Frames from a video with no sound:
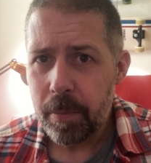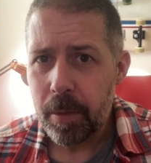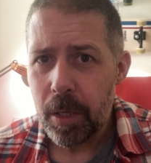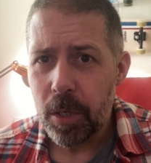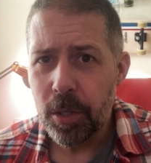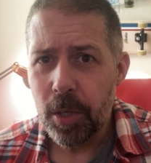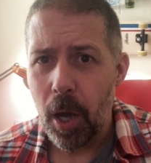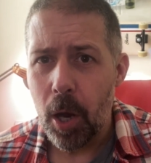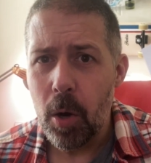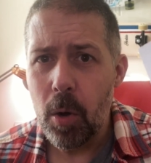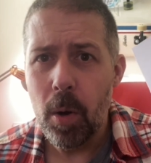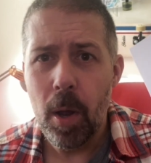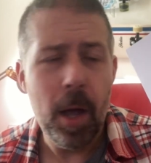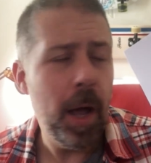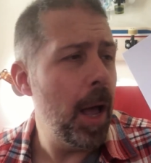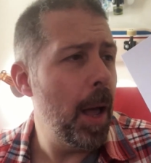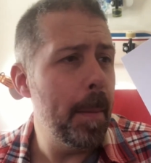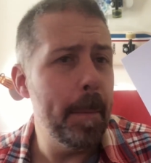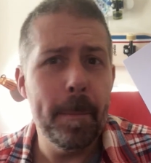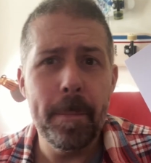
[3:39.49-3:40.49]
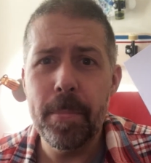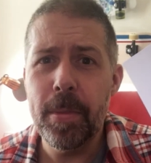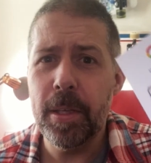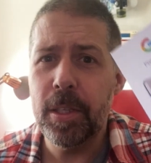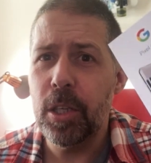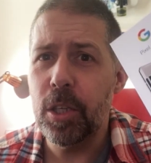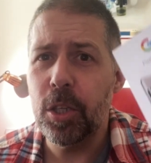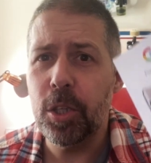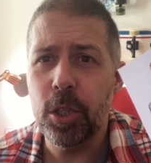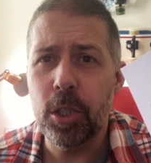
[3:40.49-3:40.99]
So this
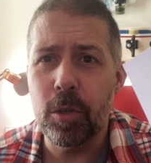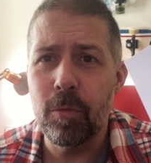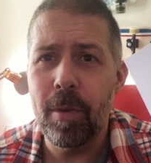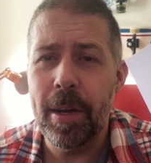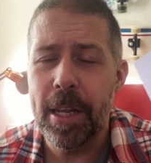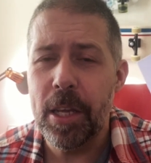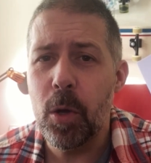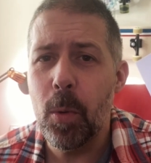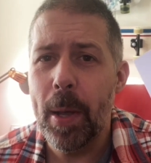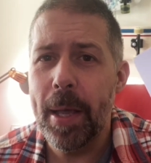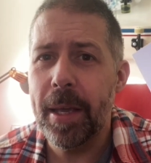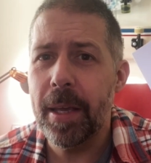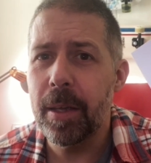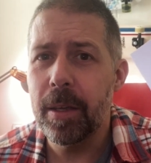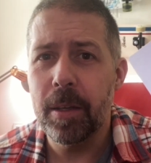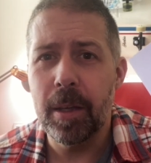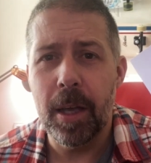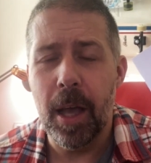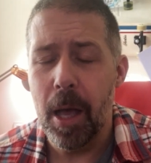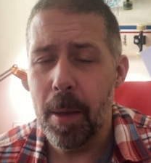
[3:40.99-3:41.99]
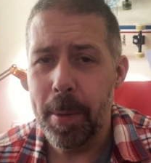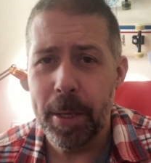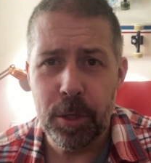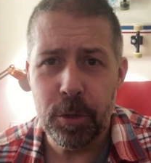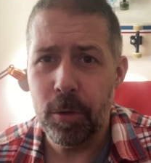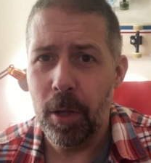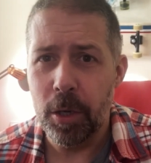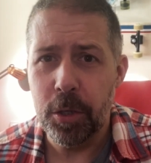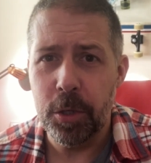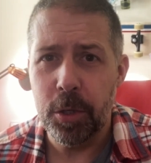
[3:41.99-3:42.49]
is just a really quick
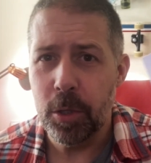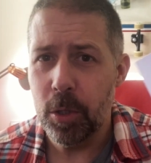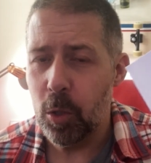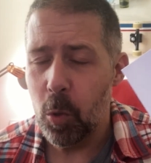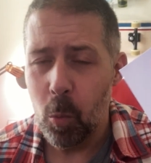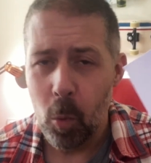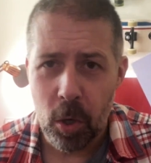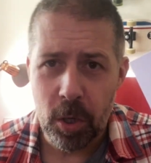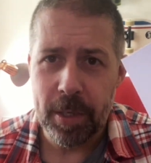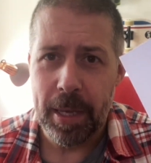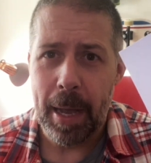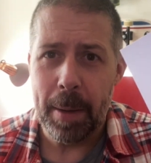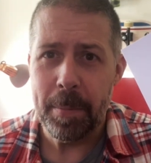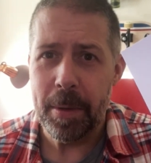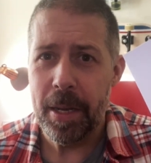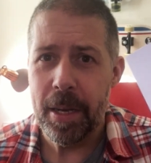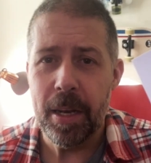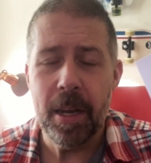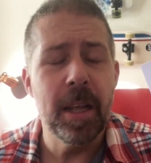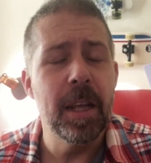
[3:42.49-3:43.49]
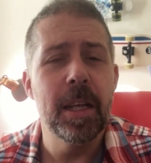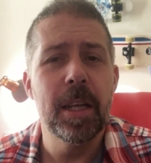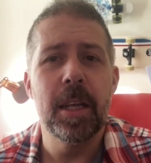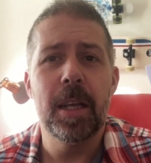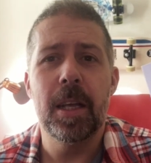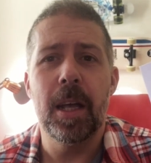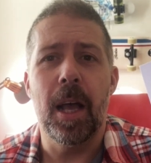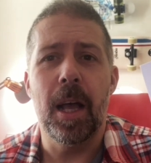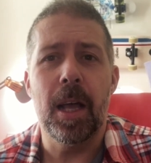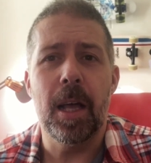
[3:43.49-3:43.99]
introduction to what's happening,
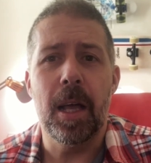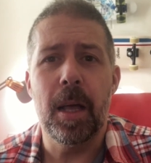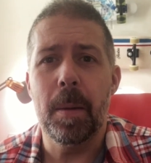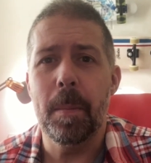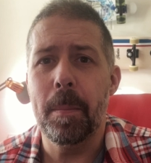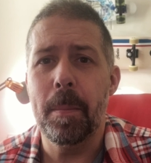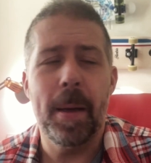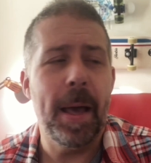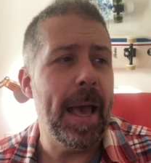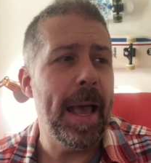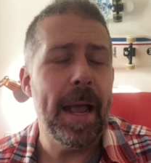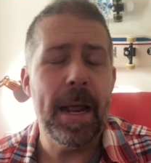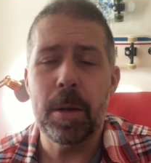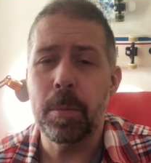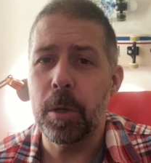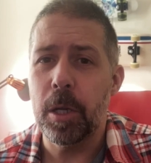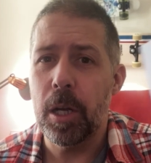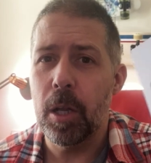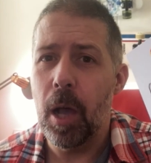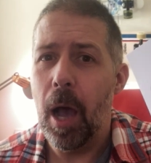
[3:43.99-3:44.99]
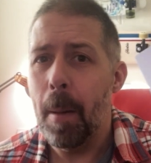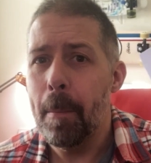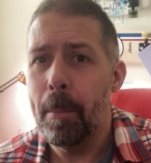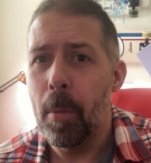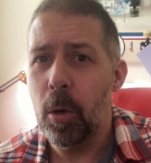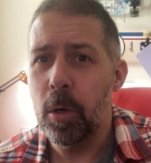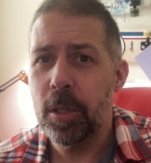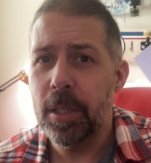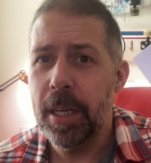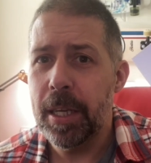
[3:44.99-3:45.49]
and I'm going to
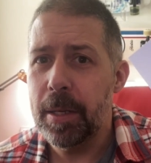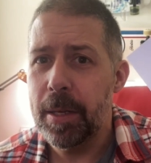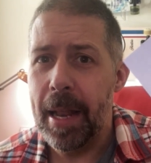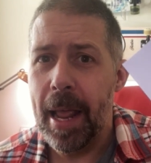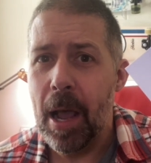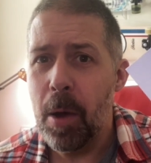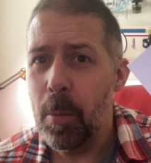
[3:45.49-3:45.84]
unbox it now.